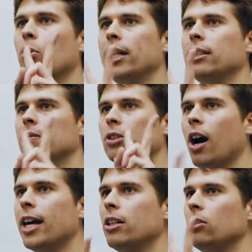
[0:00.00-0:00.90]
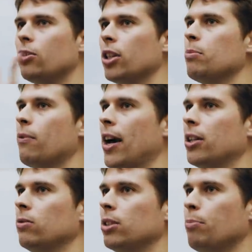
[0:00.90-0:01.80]
bodies of diet and nutrition
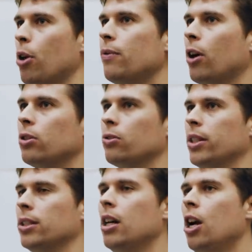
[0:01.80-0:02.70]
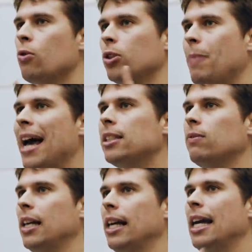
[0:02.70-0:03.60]
professionals in both countries,
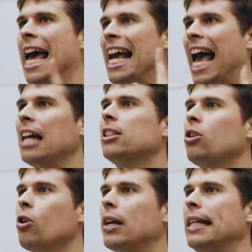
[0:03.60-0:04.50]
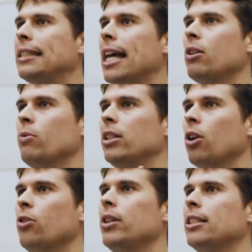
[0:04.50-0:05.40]
respectively, categorically state that we
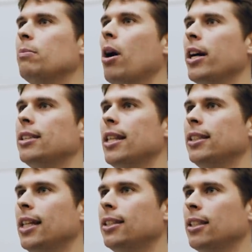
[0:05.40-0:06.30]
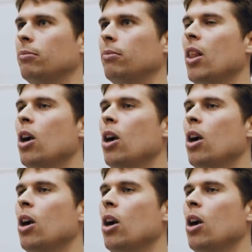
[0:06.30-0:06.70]
don't need to buy into the system.